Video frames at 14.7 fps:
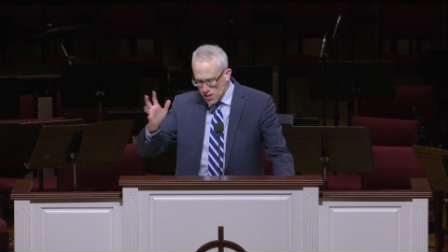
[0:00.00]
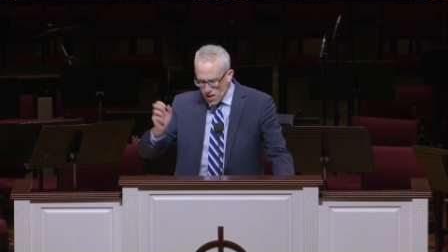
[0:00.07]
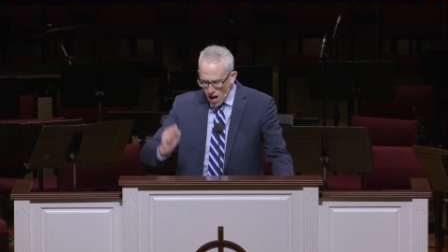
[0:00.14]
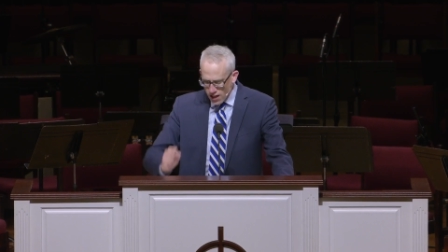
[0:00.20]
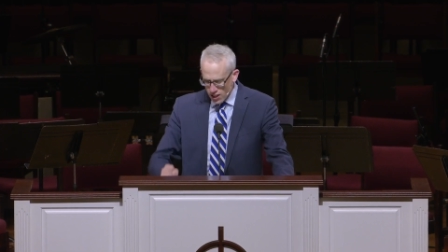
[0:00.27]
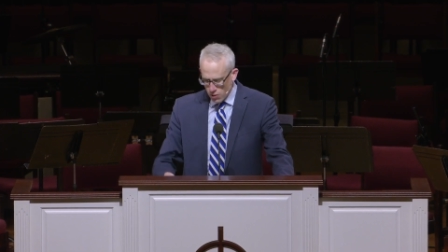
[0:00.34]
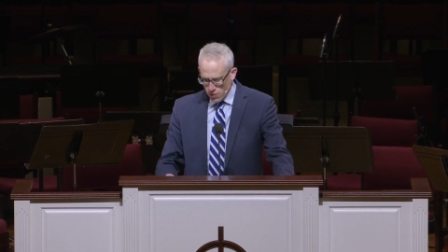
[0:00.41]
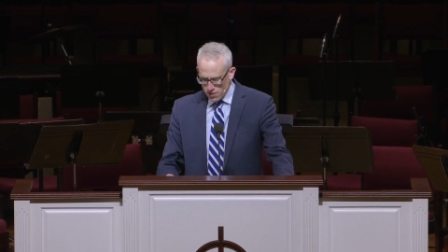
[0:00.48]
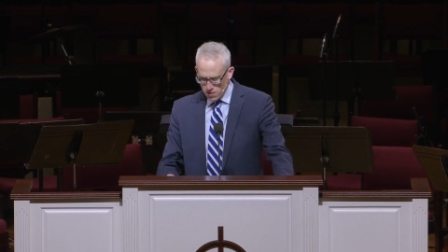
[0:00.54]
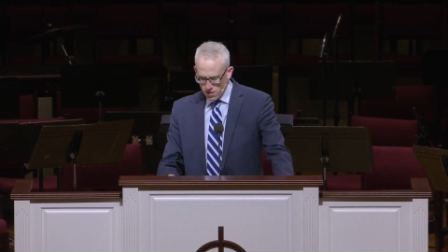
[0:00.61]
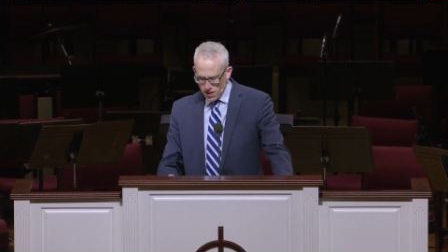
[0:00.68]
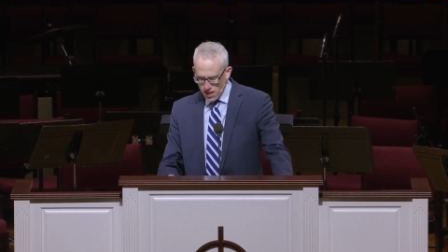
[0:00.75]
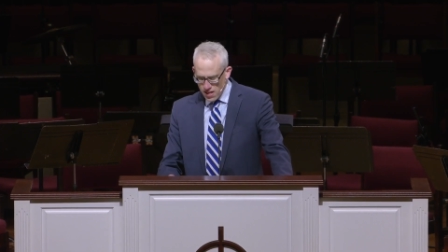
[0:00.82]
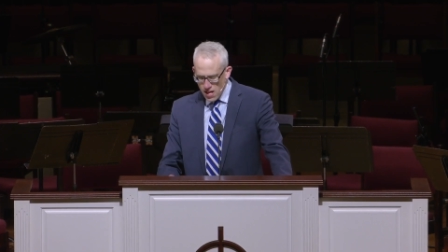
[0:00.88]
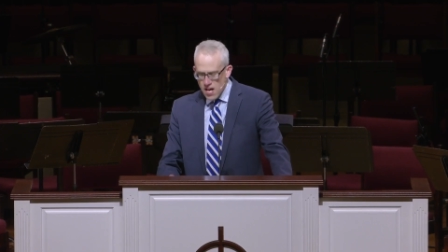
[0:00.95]

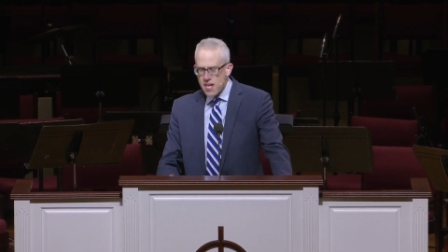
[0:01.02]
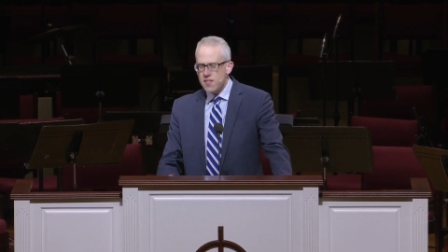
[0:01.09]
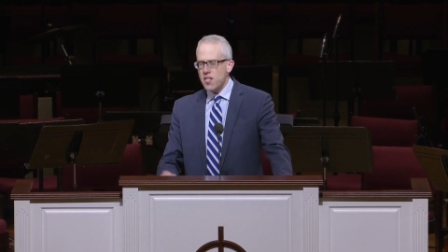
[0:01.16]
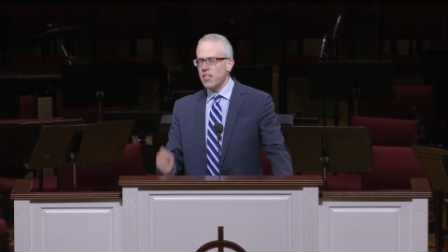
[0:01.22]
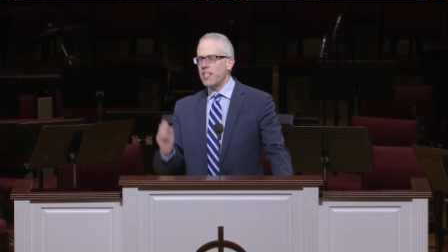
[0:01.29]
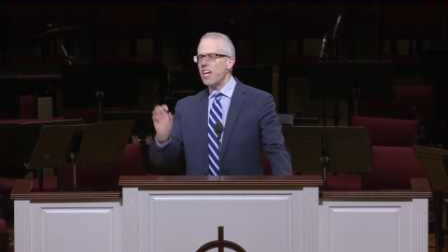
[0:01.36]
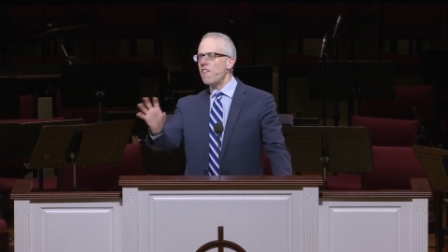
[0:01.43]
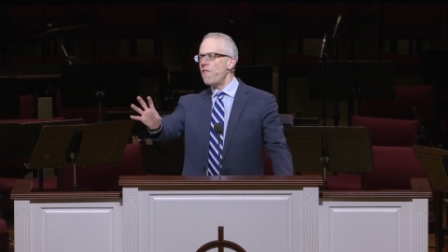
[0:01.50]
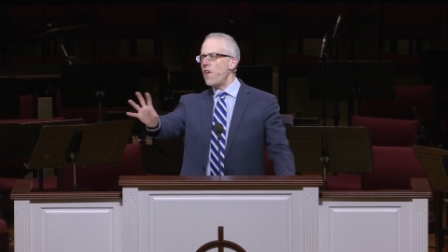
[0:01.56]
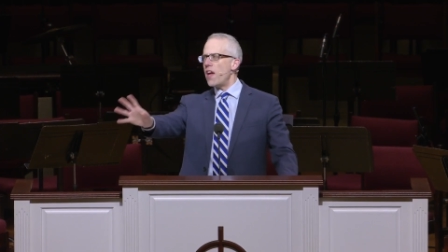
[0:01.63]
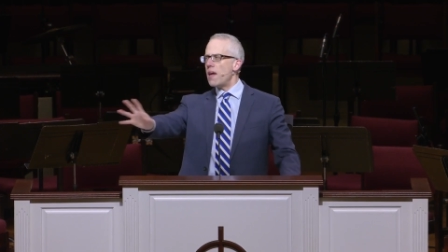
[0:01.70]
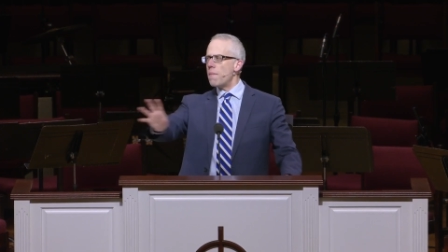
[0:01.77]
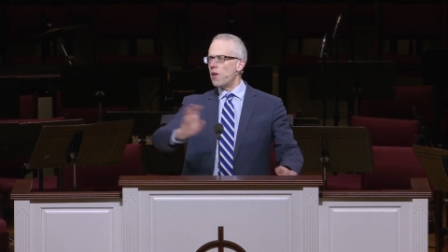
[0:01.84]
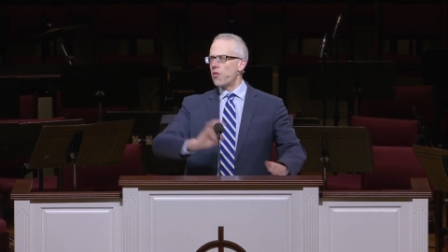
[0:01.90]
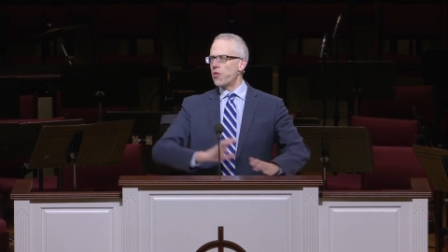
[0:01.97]
innocuously, to give
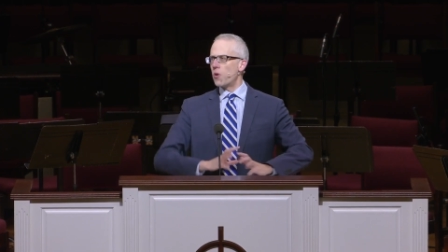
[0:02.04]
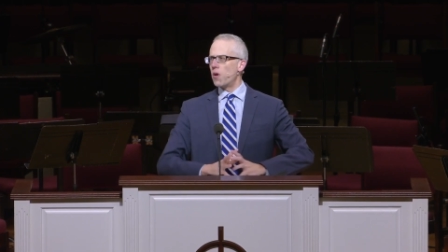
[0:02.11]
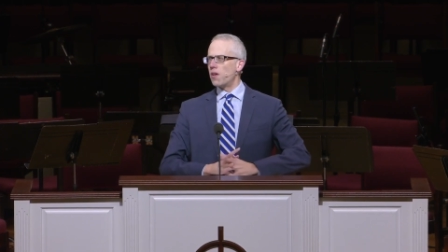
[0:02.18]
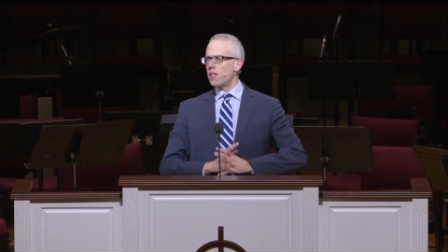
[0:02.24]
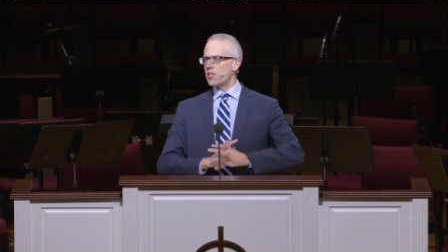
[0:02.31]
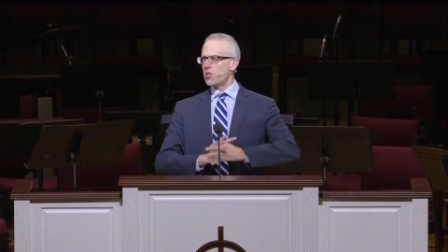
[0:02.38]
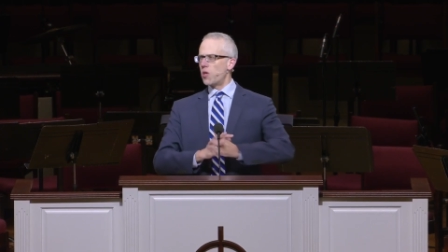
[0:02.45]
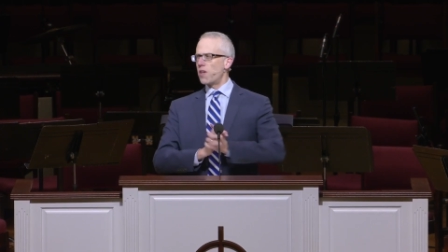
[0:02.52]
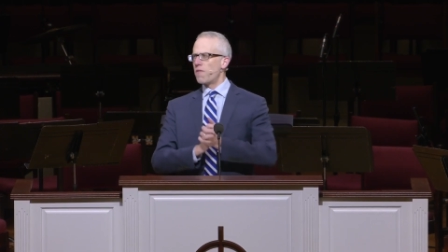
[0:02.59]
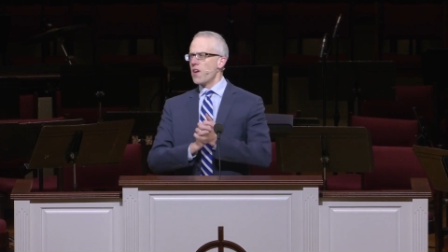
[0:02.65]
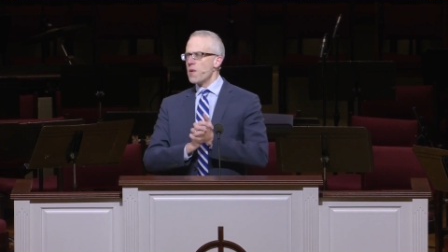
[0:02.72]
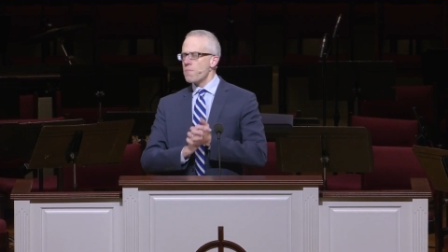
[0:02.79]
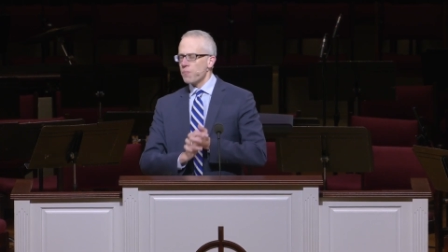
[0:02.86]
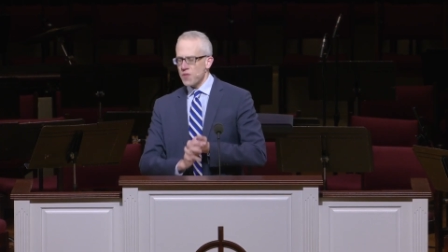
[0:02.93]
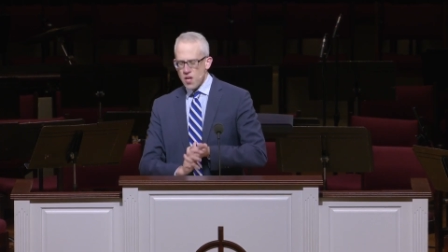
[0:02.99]
him a, thor- a sort of
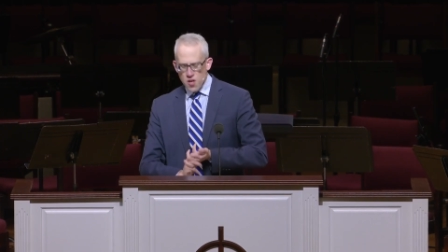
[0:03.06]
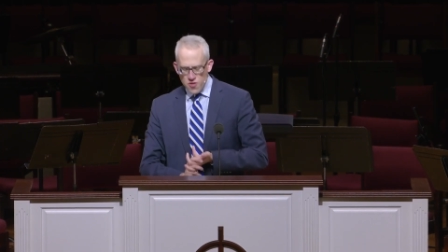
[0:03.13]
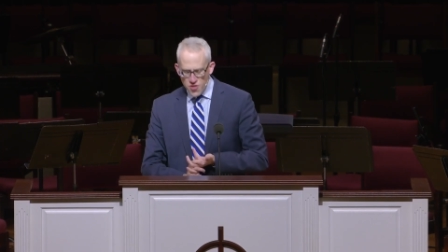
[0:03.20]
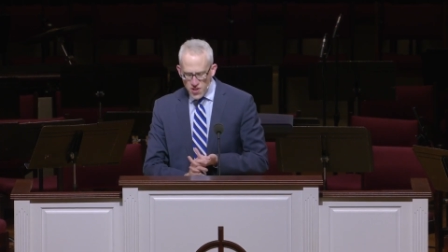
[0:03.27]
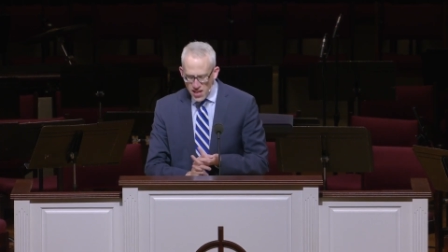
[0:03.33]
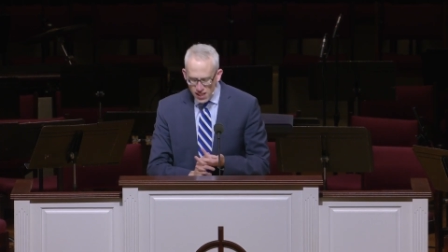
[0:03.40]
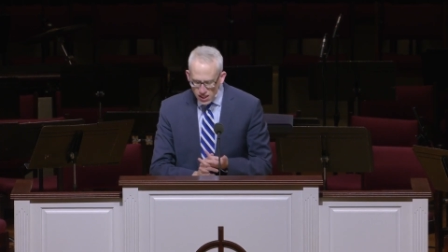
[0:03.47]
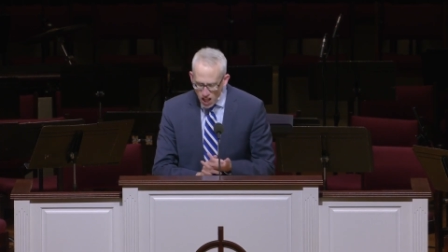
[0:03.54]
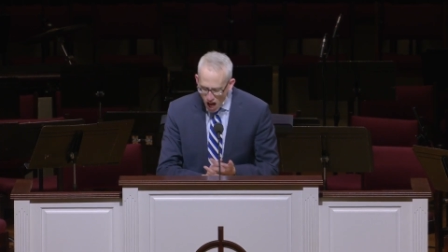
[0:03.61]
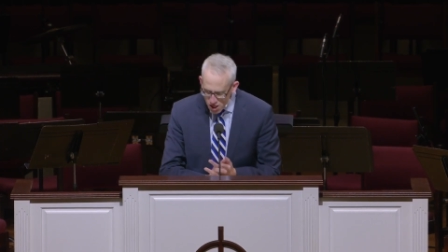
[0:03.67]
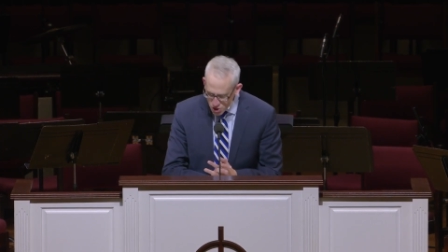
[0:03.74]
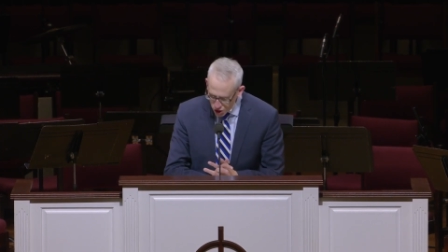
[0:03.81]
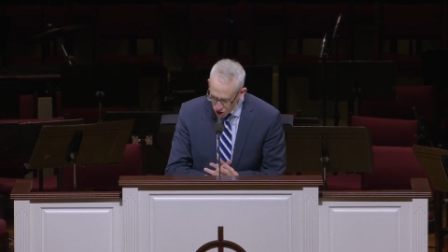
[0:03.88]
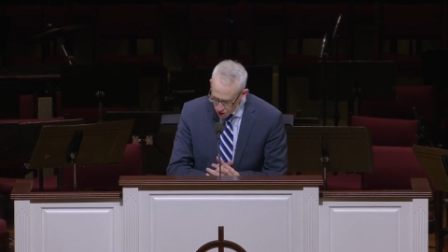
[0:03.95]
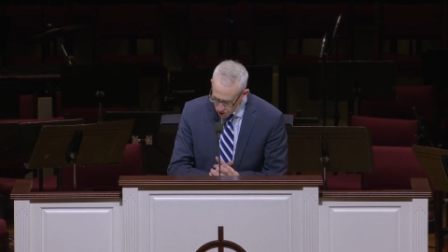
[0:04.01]

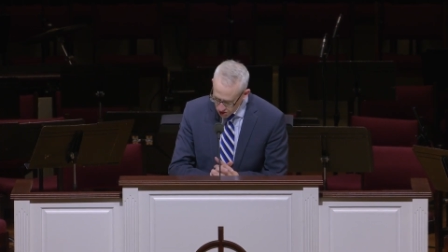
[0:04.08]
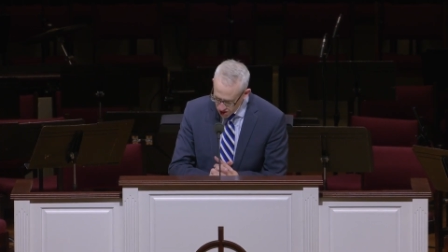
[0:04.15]
theological